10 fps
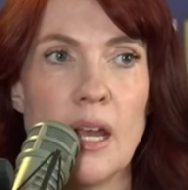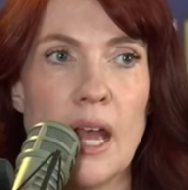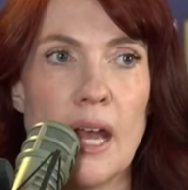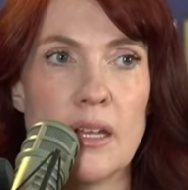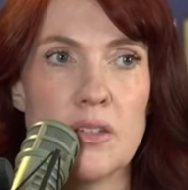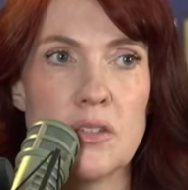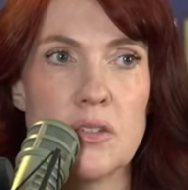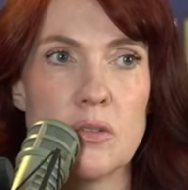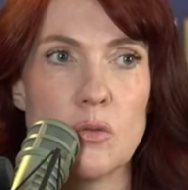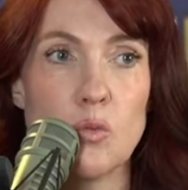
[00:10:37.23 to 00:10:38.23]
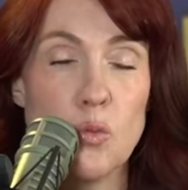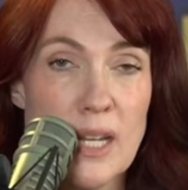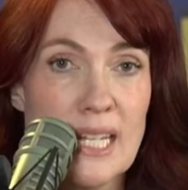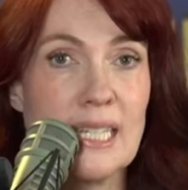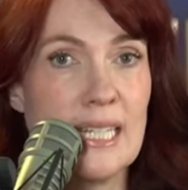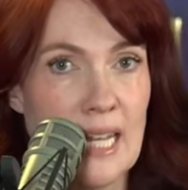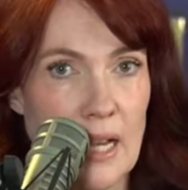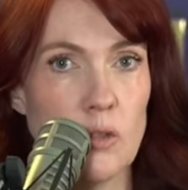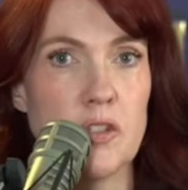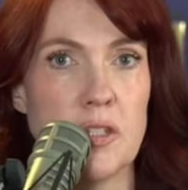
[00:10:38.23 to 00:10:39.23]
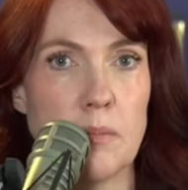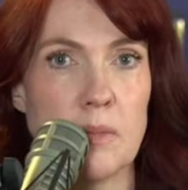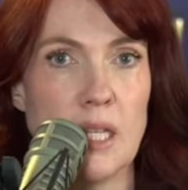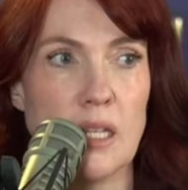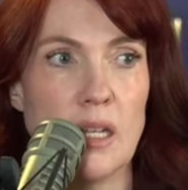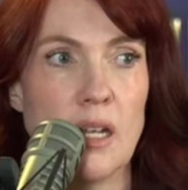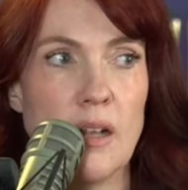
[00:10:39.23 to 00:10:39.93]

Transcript: has really nailed something